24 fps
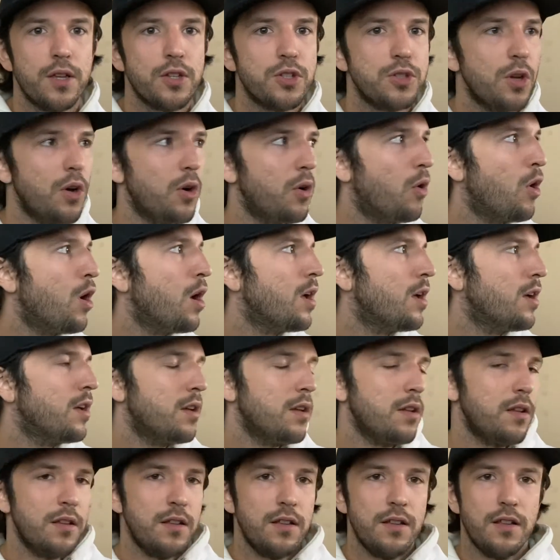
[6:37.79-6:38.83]
So
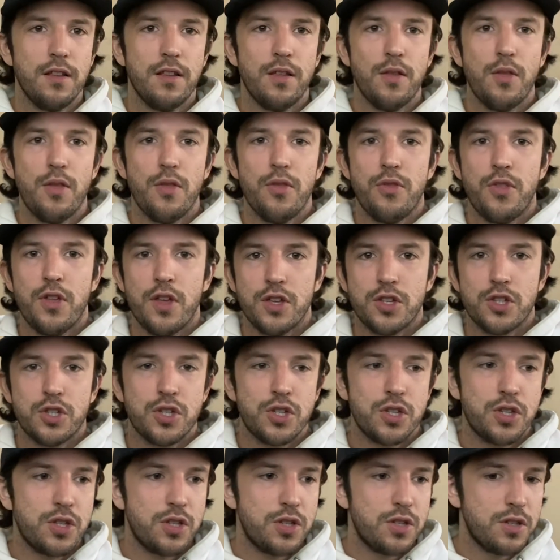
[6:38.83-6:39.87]

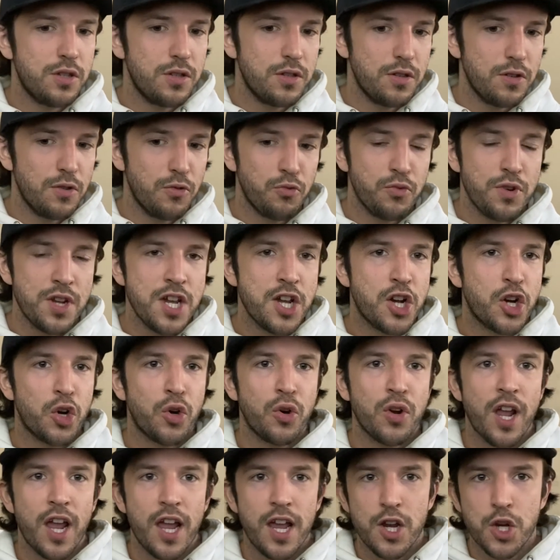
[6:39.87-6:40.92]
this
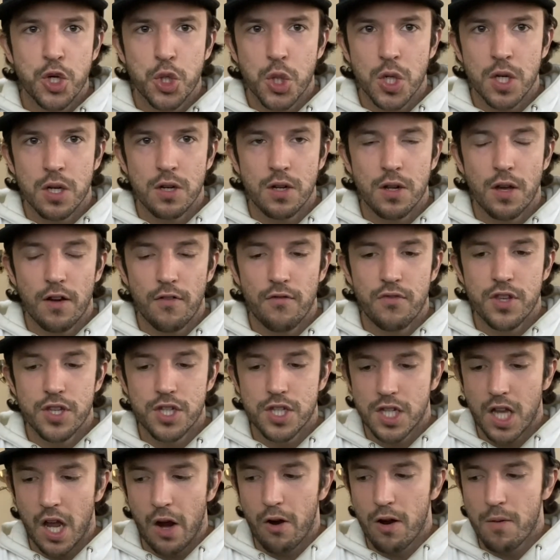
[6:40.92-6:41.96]
recreation of this
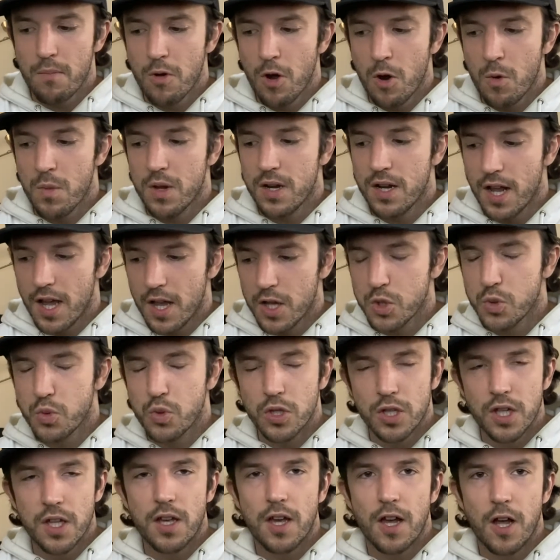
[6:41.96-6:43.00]
scary moment has
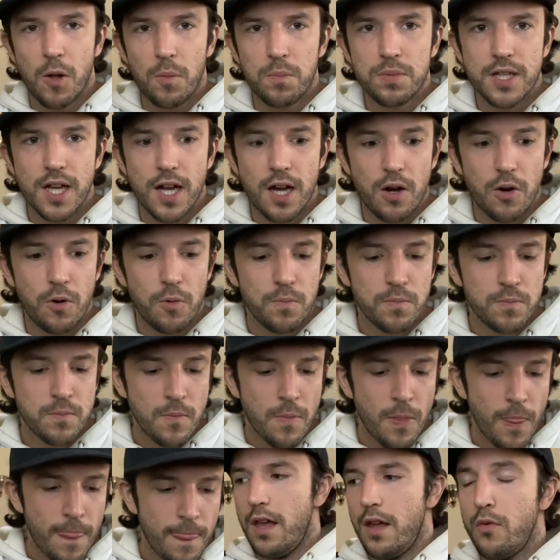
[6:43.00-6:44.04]
really helped out.
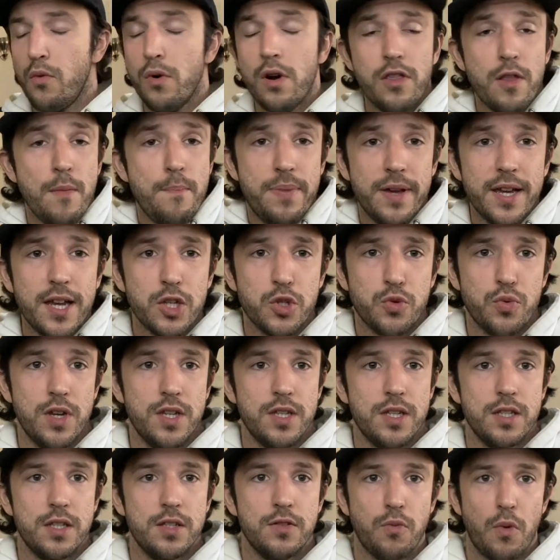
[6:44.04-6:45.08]
And one of the biggest
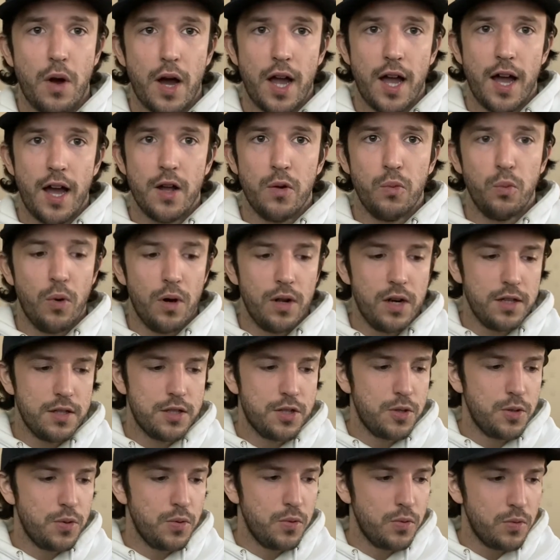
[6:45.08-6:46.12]
reasons why I wanted
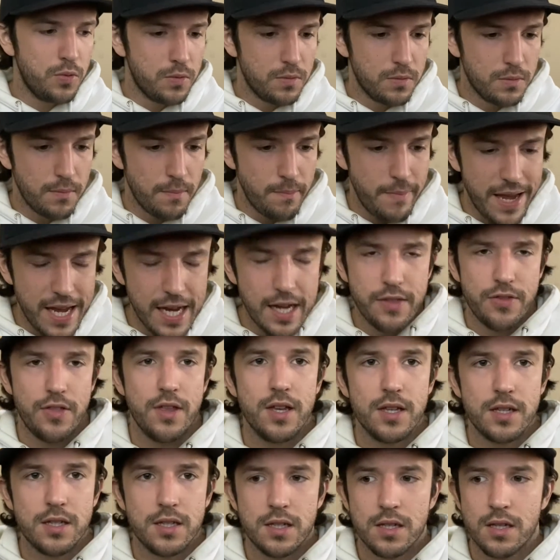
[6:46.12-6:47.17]
to make
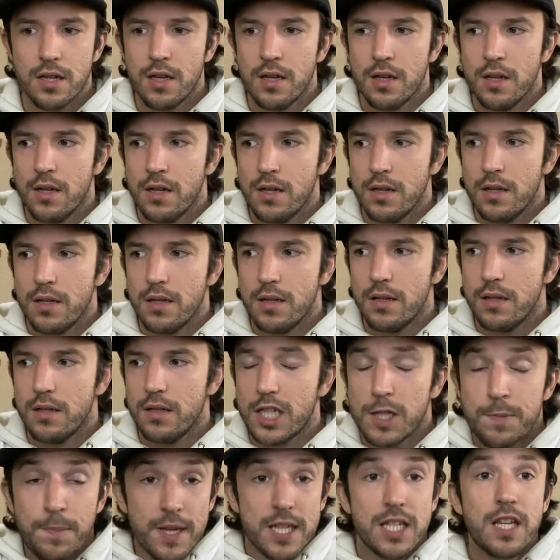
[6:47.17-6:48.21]
this
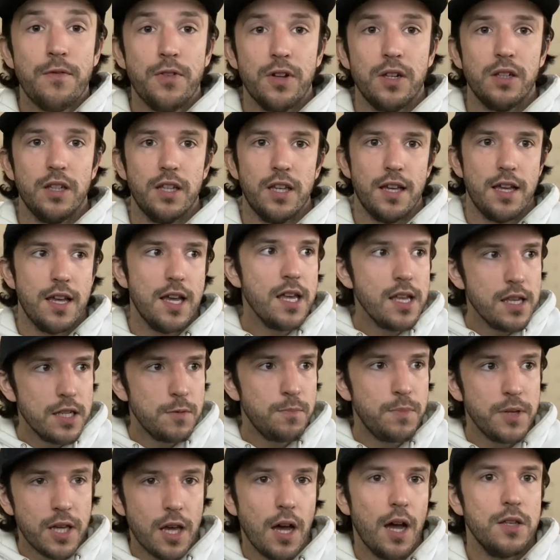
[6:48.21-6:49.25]
specifically is
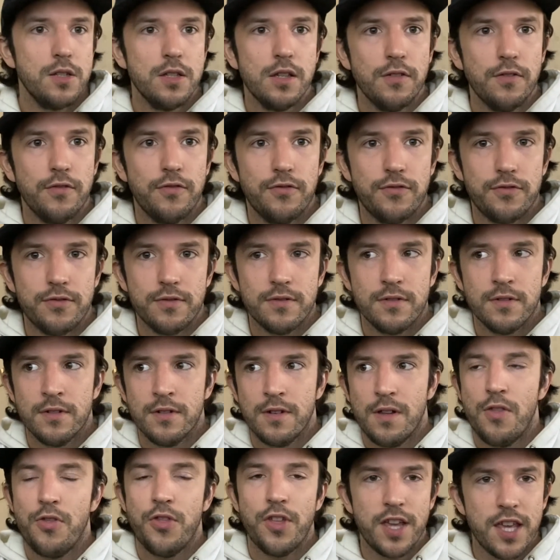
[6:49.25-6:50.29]
because of
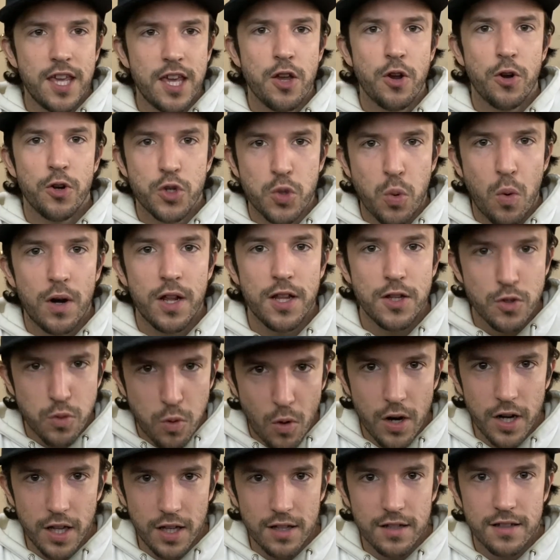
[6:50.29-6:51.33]
the year
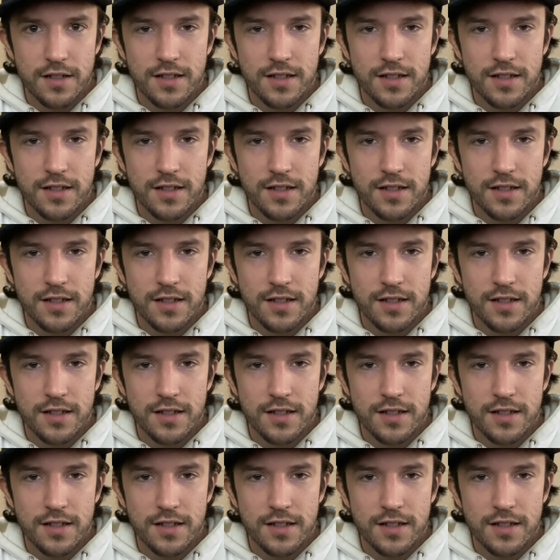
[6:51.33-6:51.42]
2020.